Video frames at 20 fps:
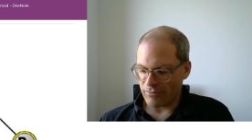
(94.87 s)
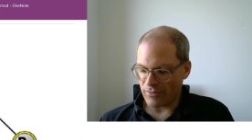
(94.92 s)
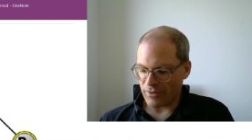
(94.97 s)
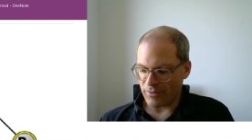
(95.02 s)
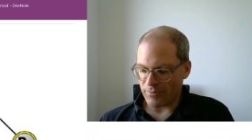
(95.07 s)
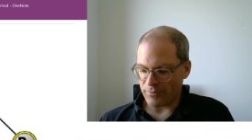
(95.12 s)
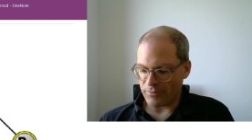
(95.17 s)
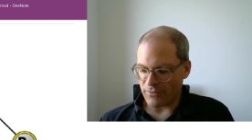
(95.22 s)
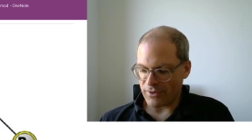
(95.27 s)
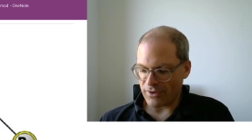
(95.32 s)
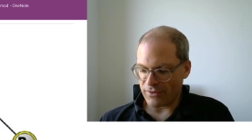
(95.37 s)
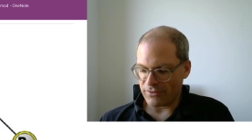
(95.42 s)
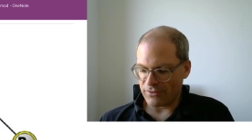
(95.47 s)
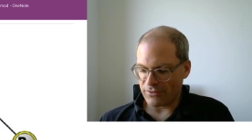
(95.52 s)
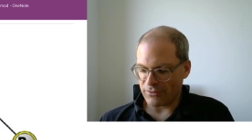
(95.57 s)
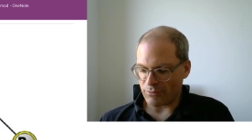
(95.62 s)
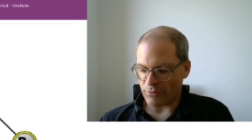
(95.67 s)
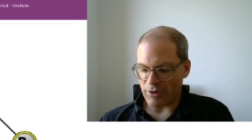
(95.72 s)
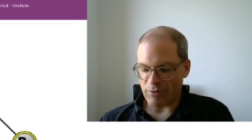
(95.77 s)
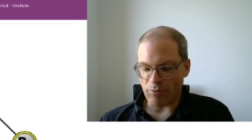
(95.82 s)

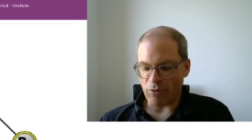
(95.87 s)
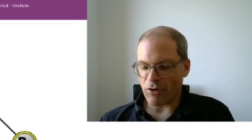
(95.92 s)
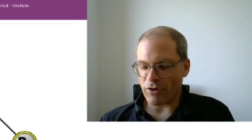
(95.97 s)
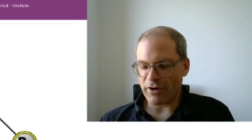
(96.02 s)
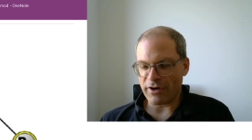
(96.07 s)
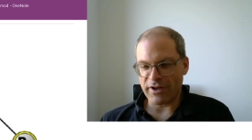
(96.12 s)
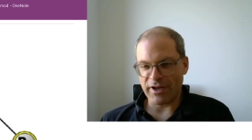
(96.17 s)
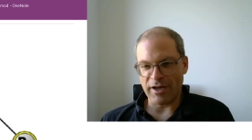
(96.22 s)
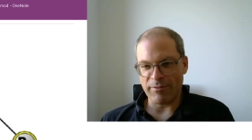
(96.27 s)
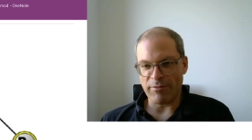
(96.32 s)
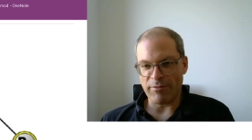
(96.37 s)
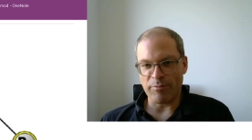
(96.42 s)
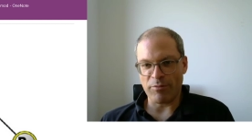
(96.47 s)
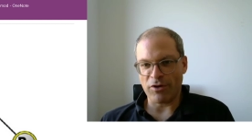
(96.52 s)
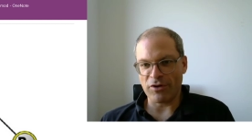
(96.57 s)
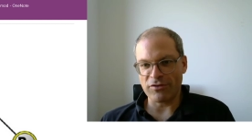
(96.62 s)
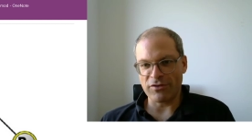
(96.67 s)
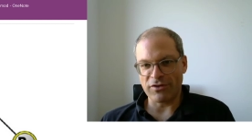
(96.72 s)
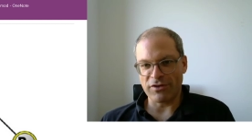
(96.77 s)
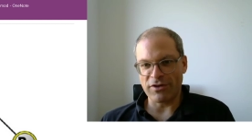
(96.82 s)
this reward can be
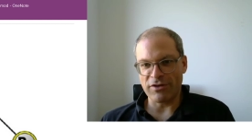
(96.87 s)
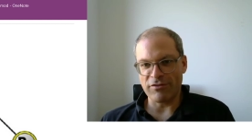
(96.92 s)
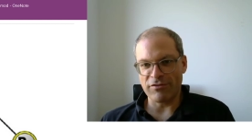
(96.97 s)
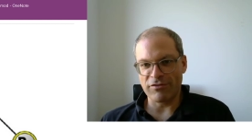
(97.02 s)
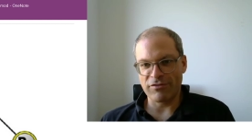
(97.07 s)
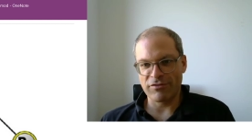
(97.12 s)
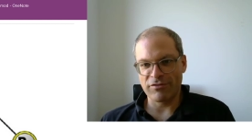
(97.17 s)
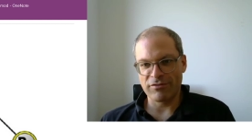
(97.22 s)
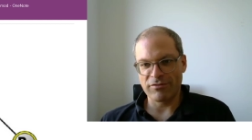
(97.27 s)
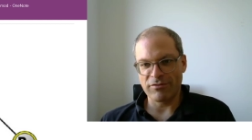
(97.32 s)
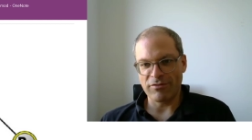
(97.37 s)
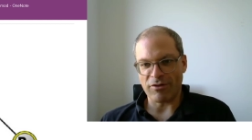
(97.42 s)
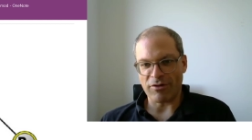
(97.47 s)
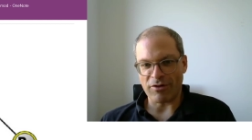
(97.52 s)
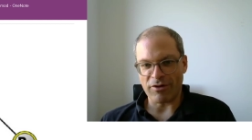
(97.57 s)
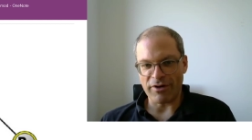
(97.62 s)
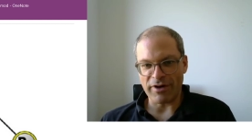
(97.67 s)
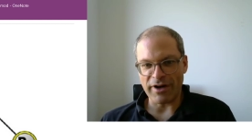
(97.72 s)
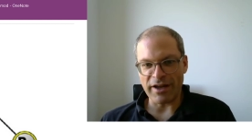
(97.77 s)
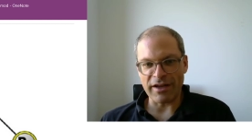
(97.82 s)
positive
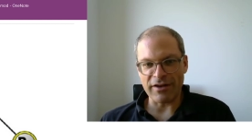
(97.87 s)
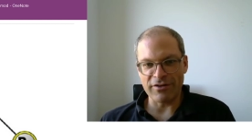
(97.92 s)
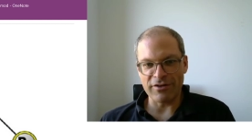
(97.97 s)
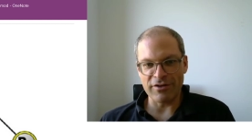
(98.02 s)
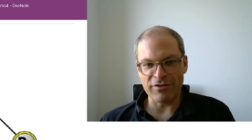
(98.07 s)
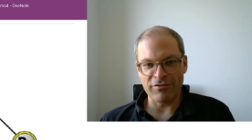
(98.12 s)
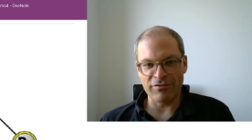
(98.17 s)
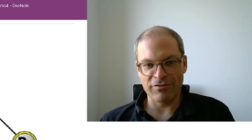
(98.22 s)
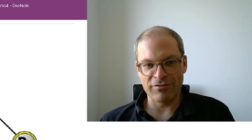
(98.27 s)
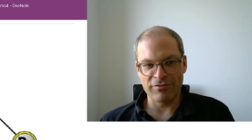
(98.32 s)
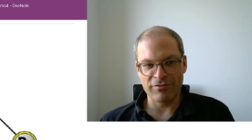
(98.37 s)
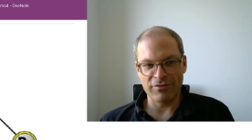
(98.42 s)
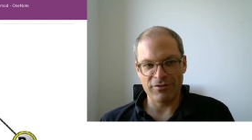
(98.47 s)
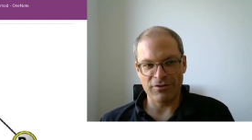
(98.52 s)
or negative,